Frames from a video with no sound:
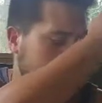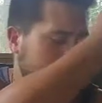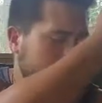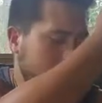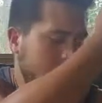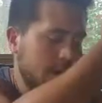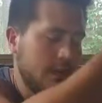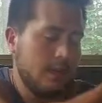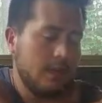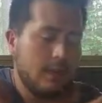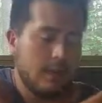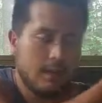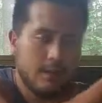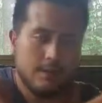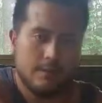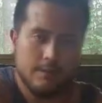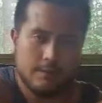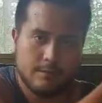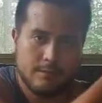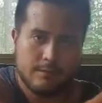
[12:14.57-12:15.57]
the
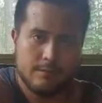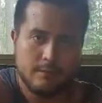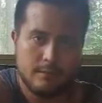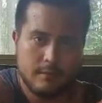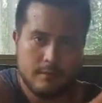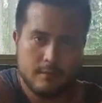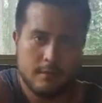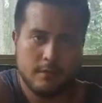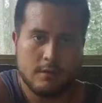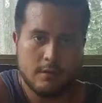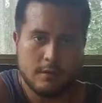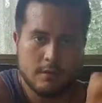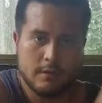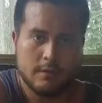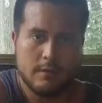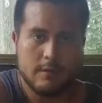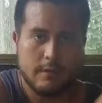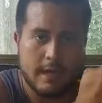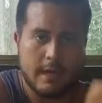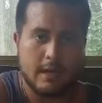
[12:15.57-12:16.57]

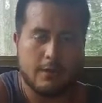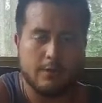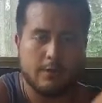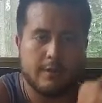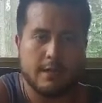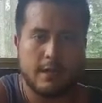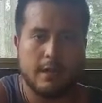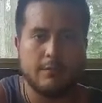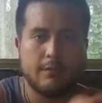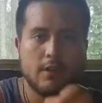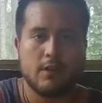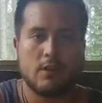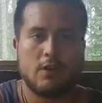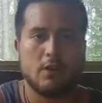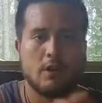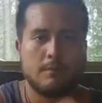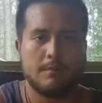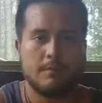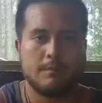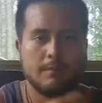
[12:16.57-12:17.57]
outside of your
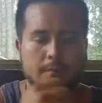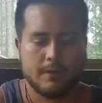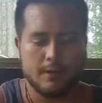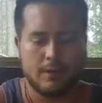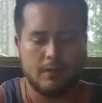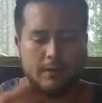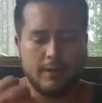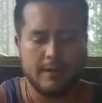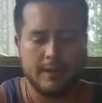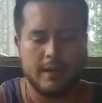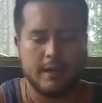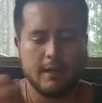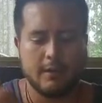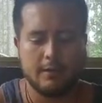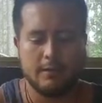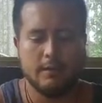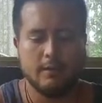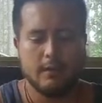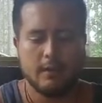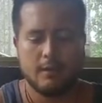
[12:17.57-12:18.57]
arm going
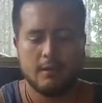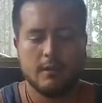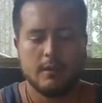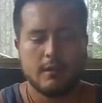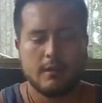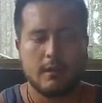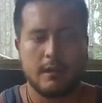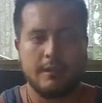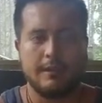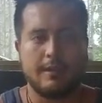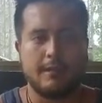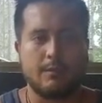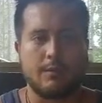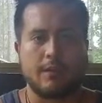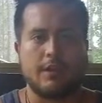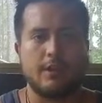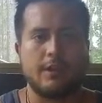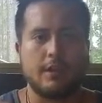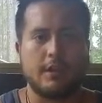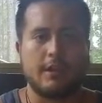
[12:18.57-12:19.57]
down, and then
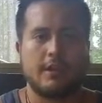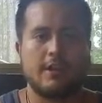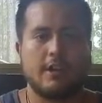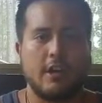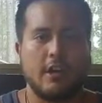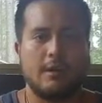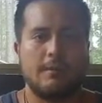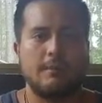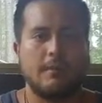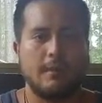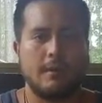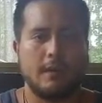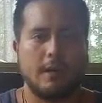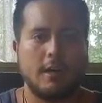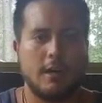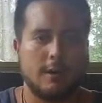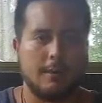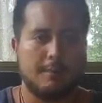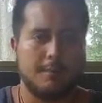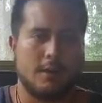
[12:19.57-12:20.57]
we're going to come
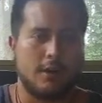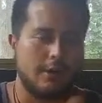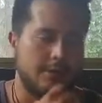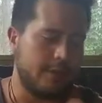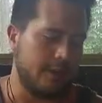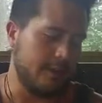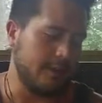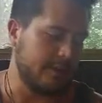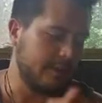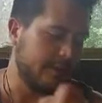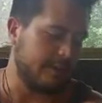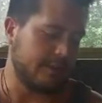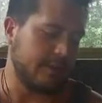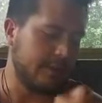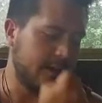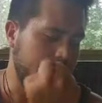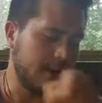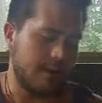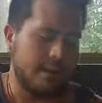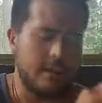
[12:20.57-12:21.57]
up on the
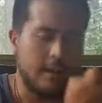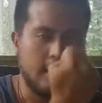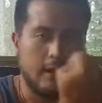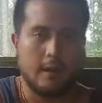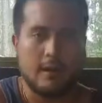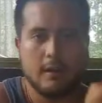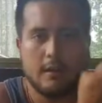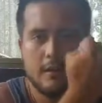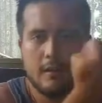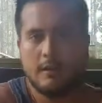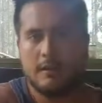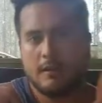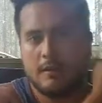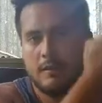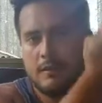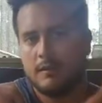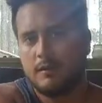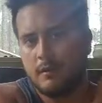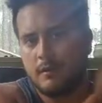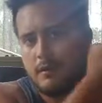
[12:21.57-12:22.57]
inside here.
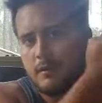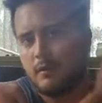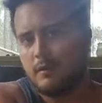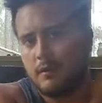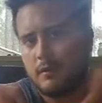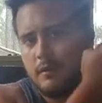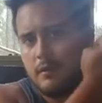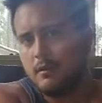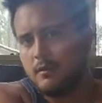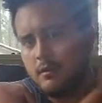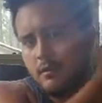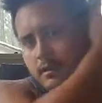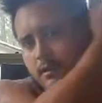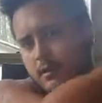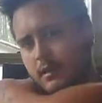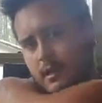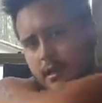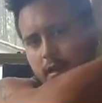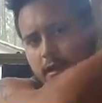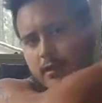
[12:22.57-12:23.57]

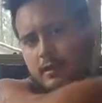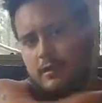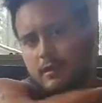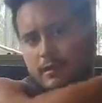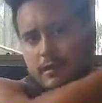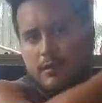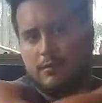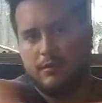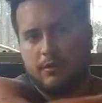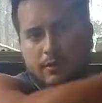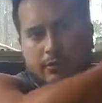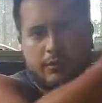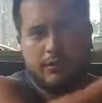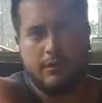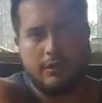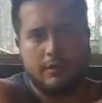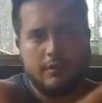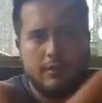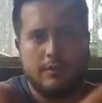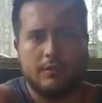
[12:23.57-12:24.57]
Okay, and then we're just
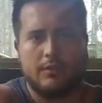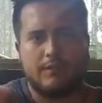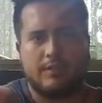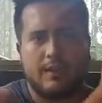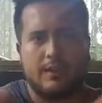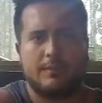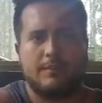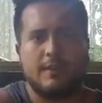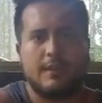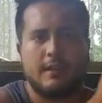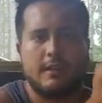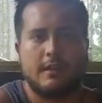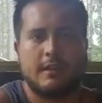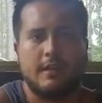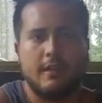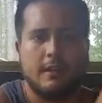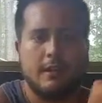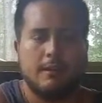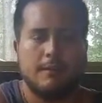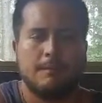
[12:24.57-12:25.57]
going to do the same thing
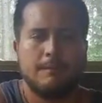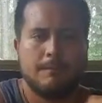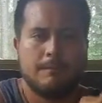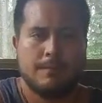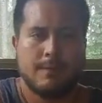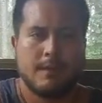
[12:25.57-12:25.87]
again.